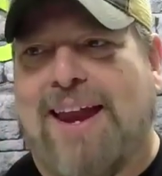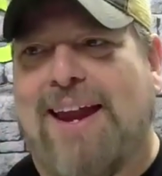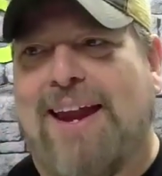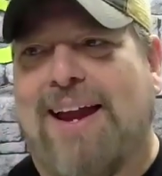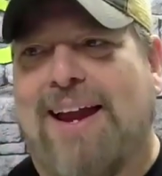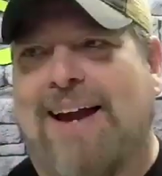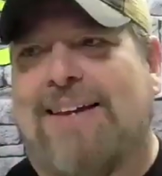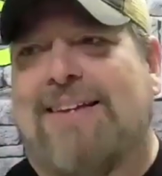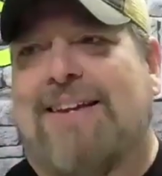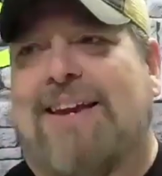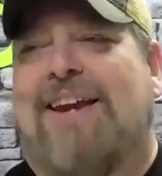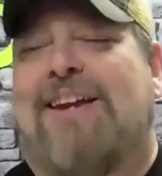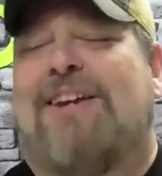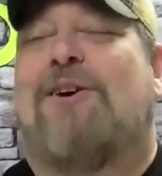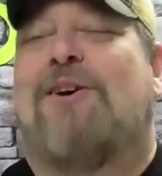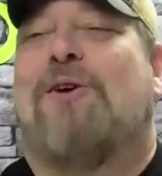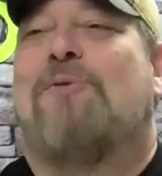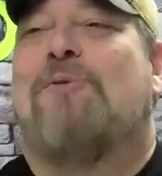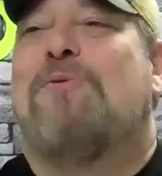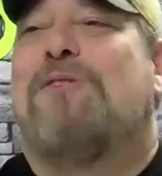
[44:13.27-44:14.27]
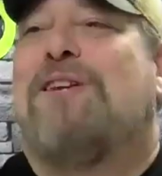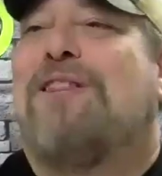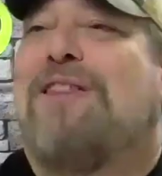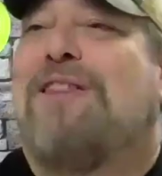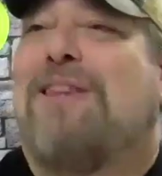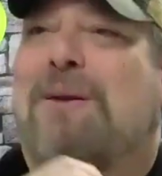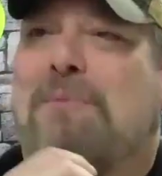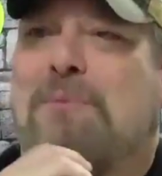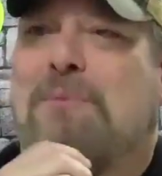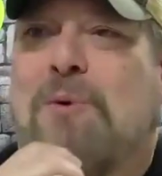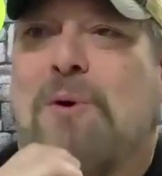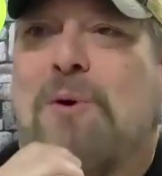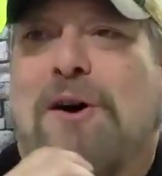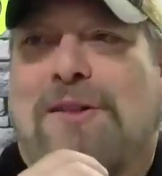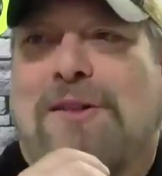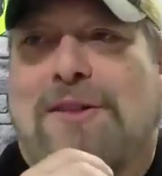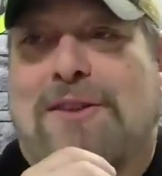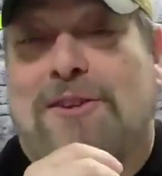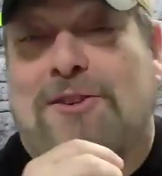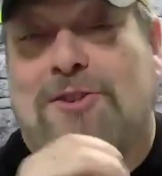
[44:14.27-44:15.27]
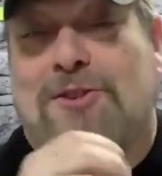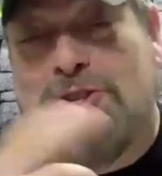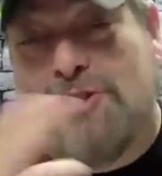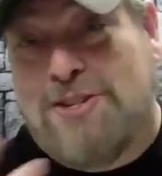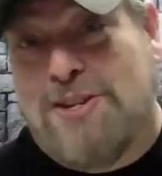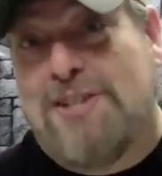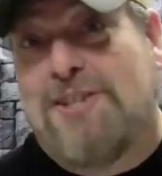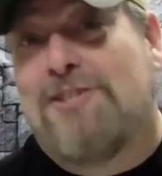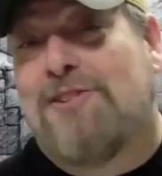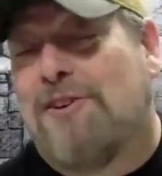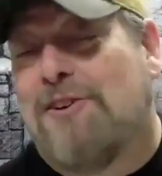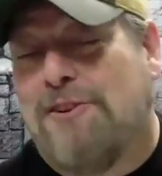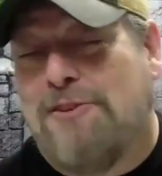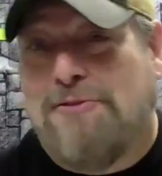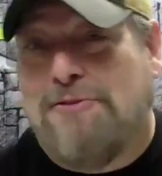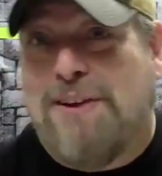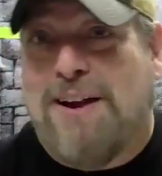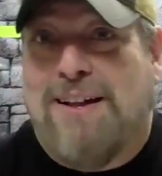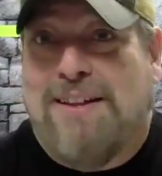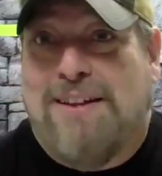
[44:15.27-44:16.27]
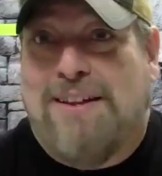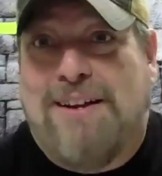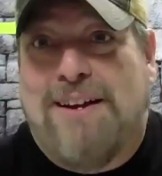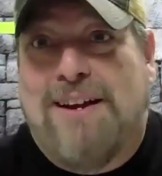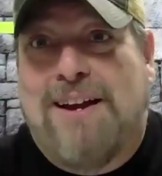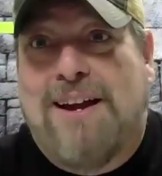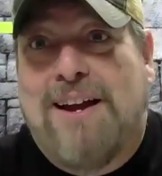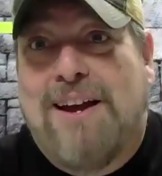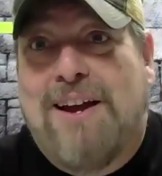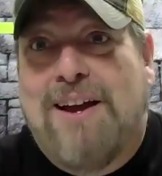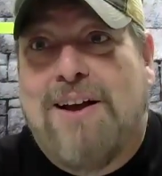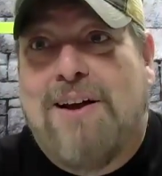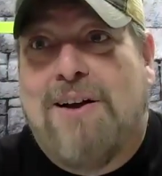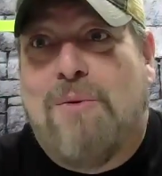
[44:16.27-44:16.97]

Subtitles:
And a cozy themed one, just like Stardew Valley,